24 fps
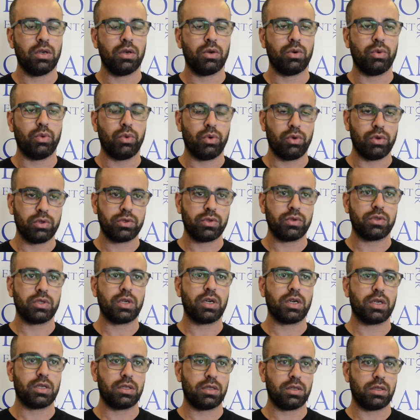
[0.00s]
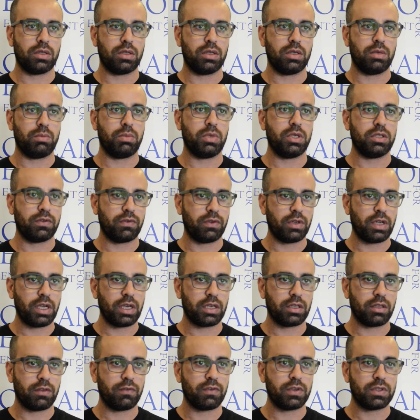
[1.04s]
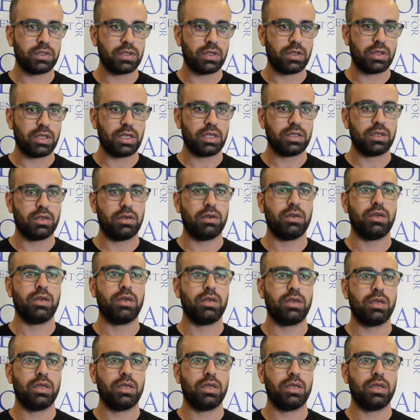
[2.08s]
who also targeted the peaceful activists in that area.